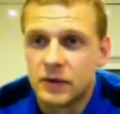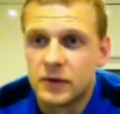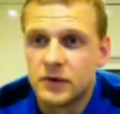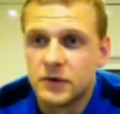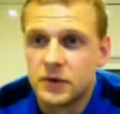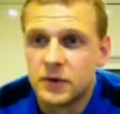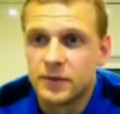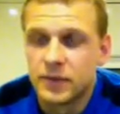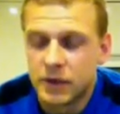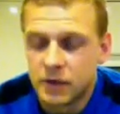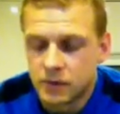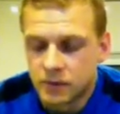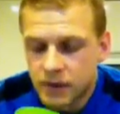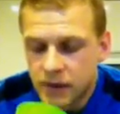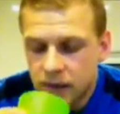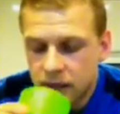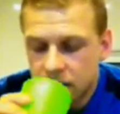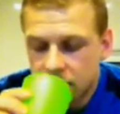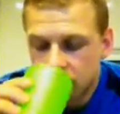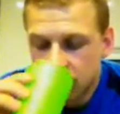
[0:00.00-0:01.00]
You can just pick up
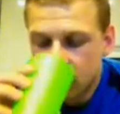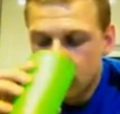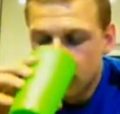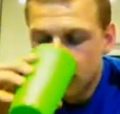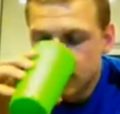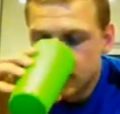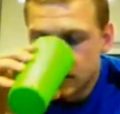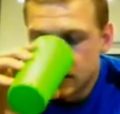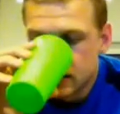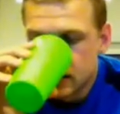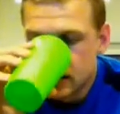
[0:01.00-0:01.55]
the hint of almonds in